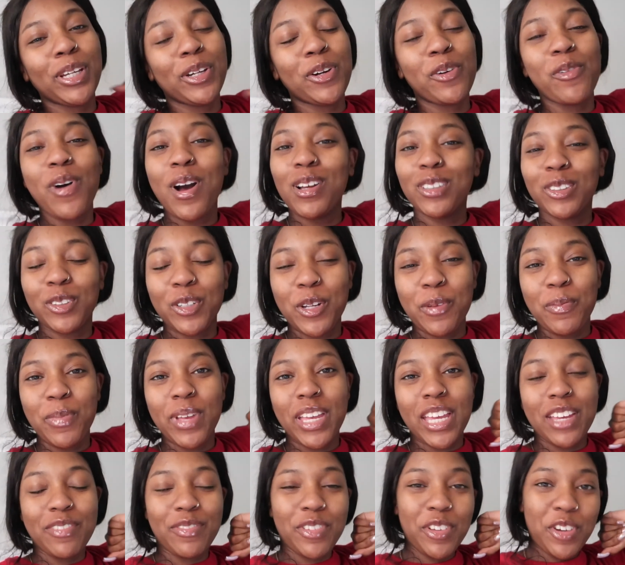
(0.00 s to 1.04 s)
Who else would it
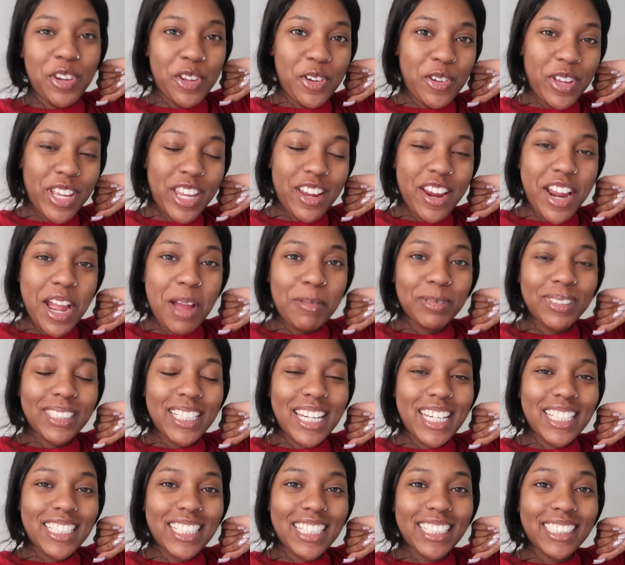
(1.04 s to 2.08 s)
be? If you're new here, I'm
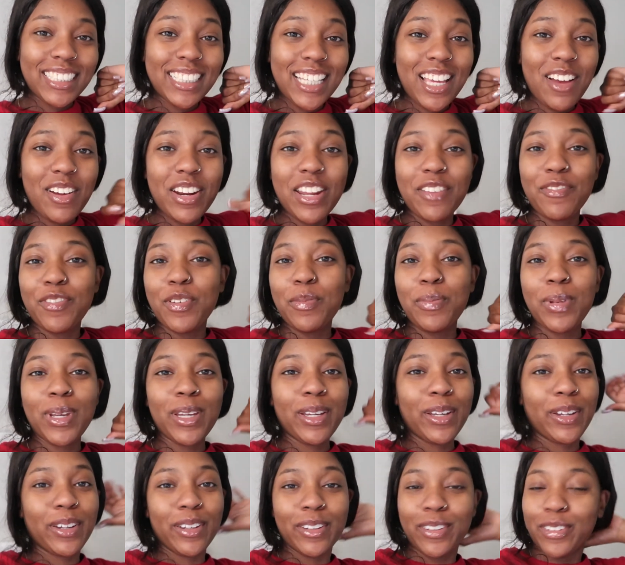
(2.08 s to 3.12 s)
Tenae Chantelle, and if you've been
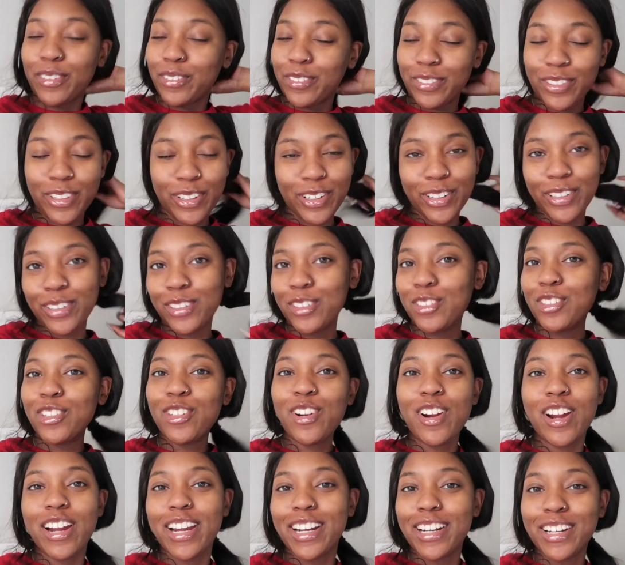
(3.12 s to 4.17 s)
here, girl, you
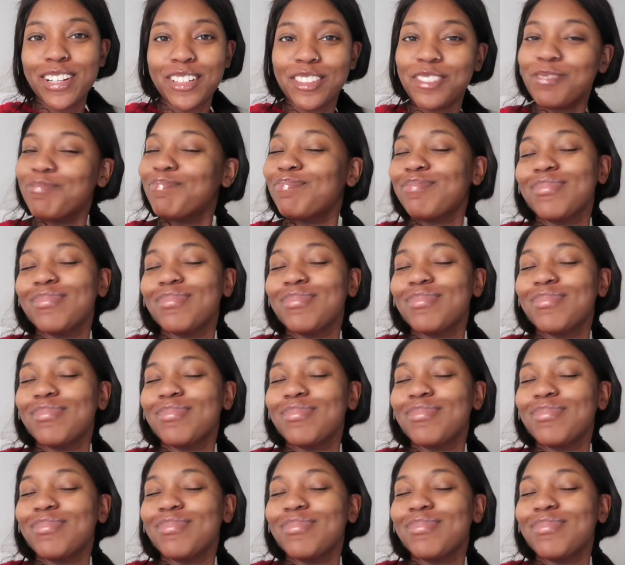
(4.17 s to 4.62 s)
already know.